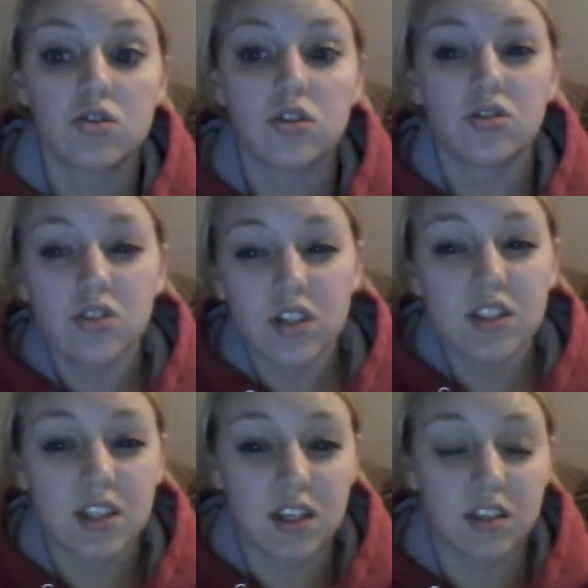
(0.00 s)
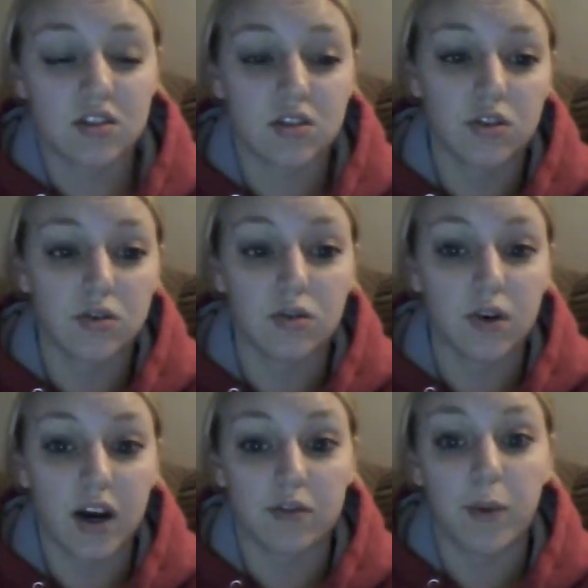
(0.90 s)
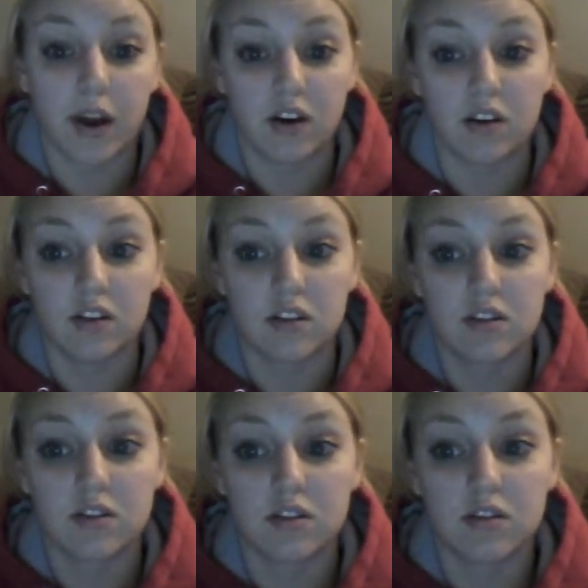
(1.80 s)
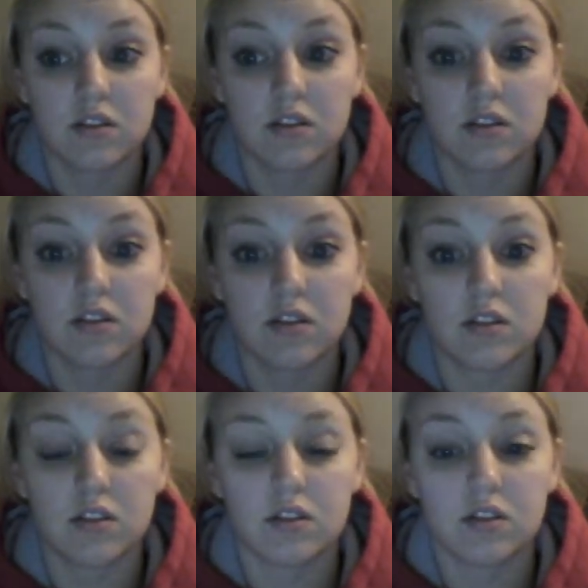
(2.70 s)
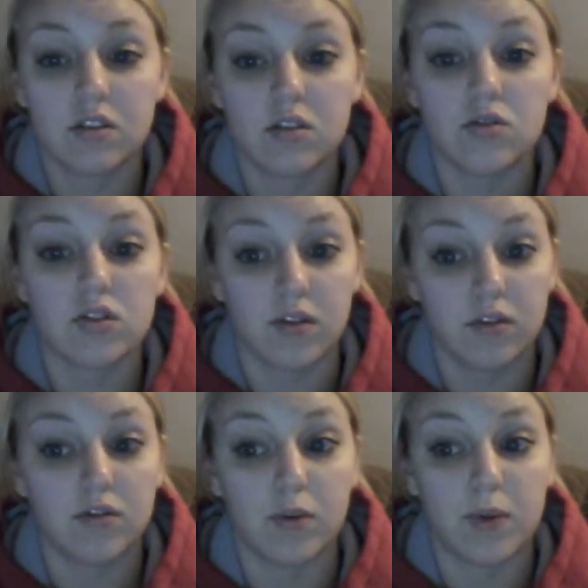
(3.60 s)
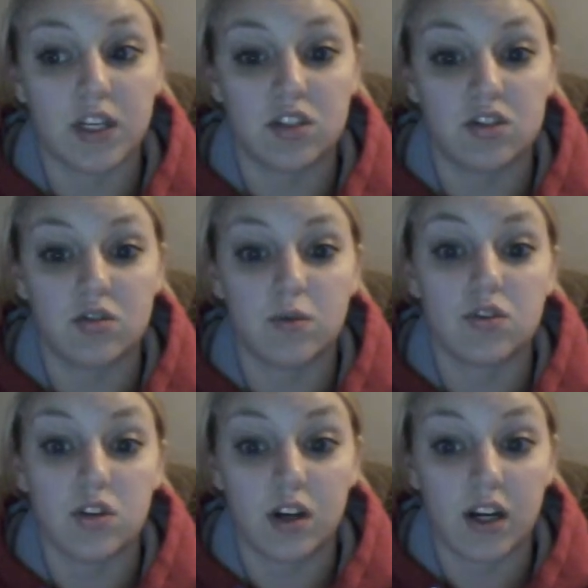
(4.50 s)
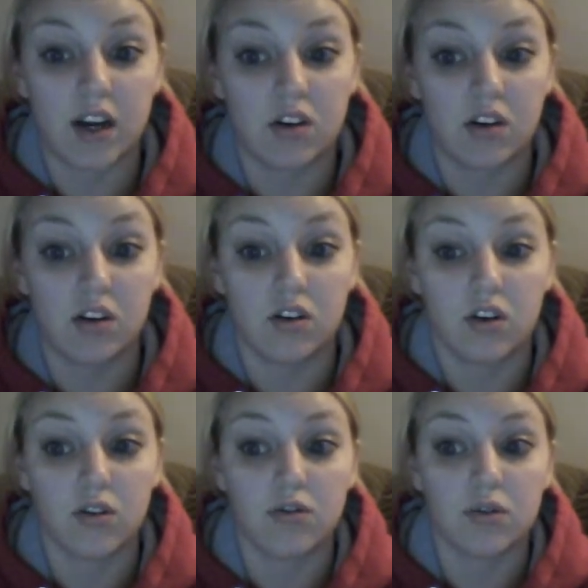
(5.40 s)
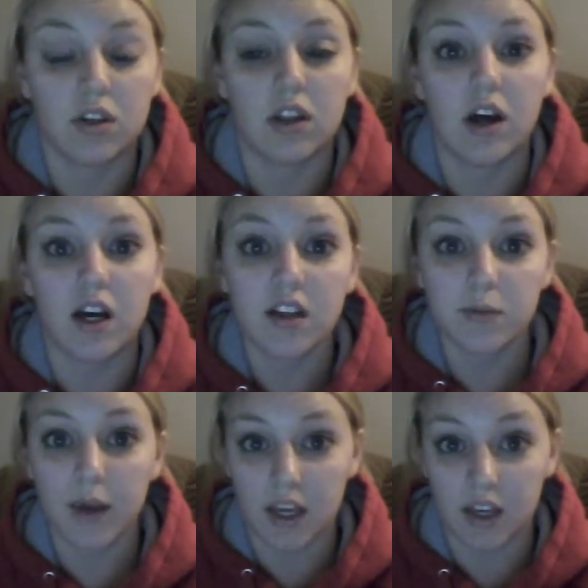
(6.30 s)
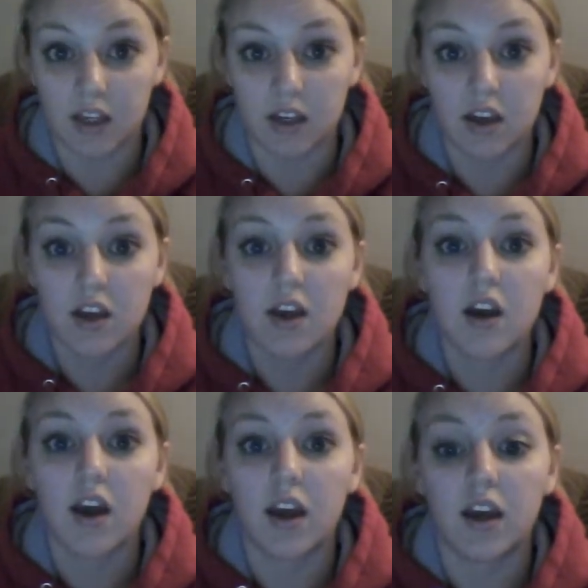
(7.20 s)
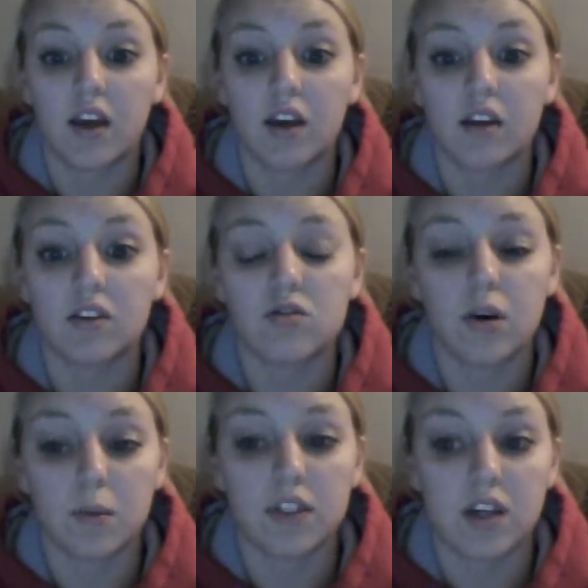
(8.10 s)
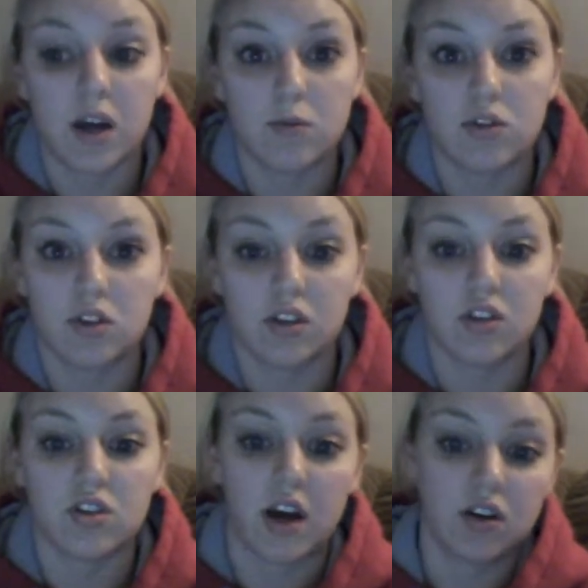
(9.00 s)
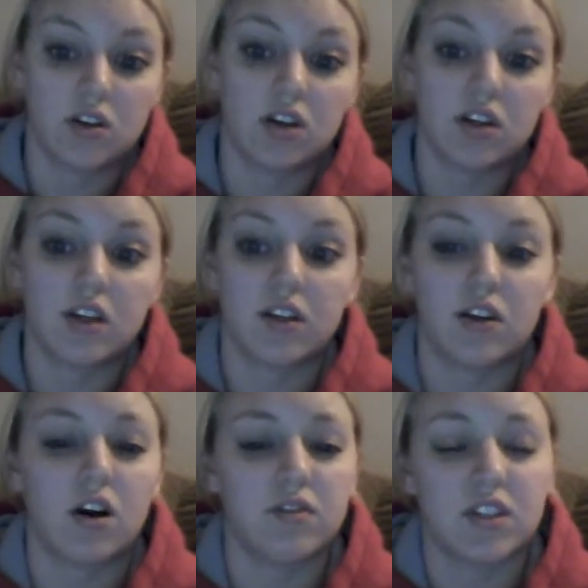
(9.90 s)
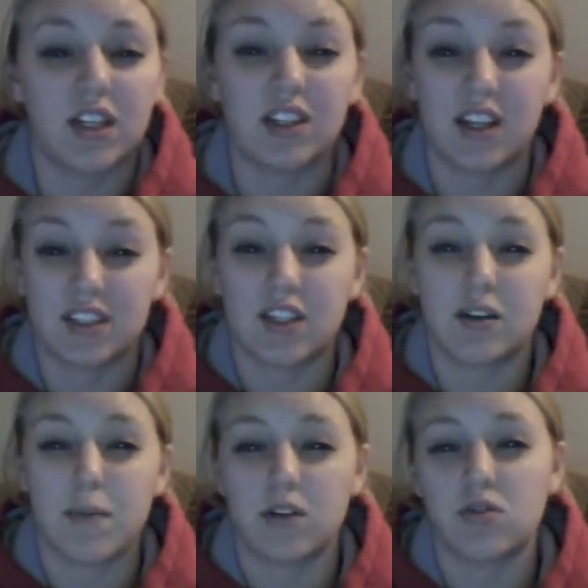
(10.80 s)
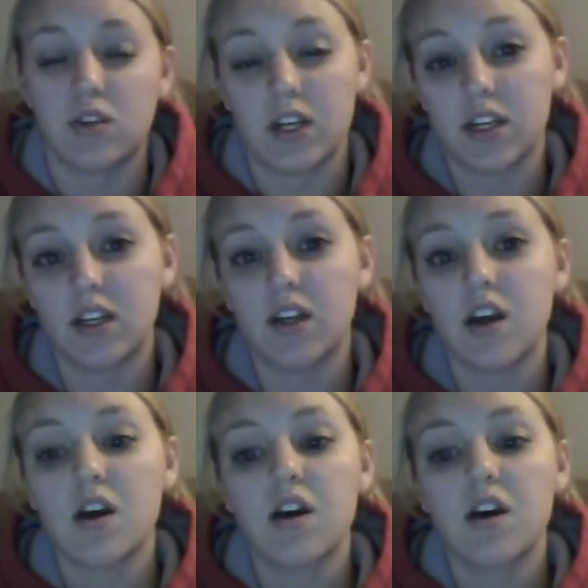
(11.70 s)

Children and teens who have parents who suffer from addictions with drug and alcohol go through a lot of pain and troubling times during their childhood, and they're often neglected and maltreated.